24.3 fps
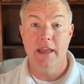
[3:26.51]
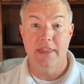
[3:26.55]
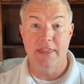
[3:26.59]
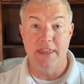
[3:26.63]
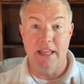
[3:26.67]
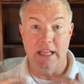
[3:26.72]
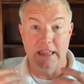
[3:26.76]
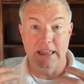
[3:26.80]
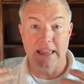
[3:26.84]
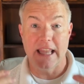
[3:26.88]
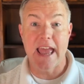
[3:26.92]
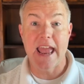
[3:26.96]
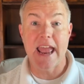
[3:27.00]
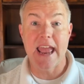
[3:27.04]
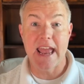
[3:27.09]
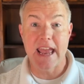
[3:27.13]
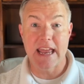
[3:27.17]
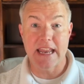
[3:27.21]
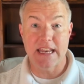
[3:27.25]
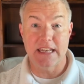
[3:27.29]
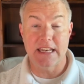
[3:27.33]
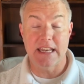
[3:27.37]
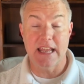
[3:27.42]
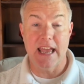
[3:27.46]
the
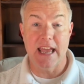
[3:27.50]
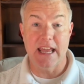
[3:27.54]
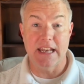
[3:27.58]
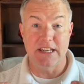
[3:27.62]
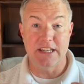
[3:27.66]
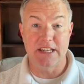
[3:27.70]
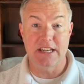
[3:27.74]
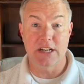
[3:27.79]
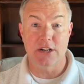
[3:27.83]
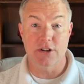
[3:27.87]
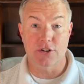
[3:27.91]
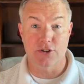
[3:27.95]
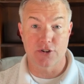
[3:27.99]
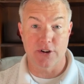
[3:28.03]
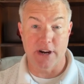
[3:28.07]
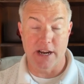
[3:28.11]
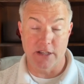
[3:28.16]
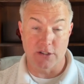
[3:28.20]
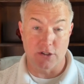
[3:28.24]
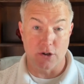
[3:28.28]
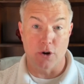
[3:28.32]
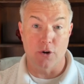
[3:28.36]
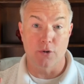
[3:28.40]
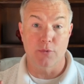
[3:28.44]
land at Deer
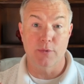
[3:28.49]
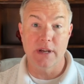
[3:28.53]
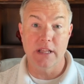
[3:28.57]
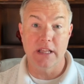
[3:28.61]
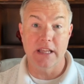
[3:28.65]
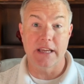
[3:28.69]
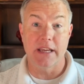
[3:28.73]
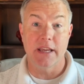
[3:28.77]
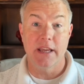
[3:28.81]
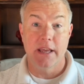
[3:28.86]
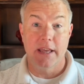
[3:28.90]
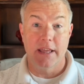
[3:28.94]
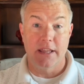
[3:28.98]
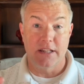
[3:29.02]
Trails, or really